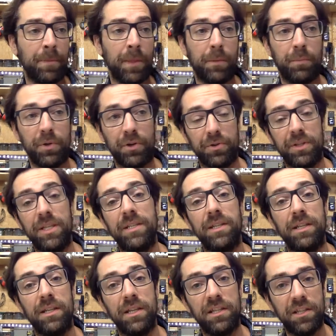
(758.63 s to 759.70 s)
but your
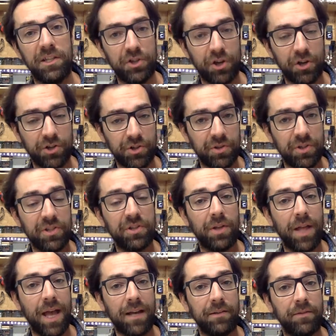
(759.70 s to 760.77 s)
DC-DC charger is still
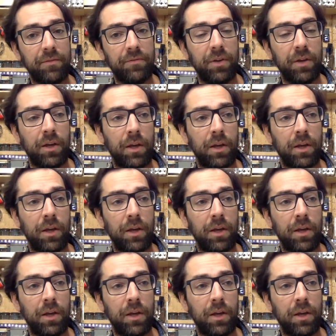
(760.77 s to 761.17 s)
active,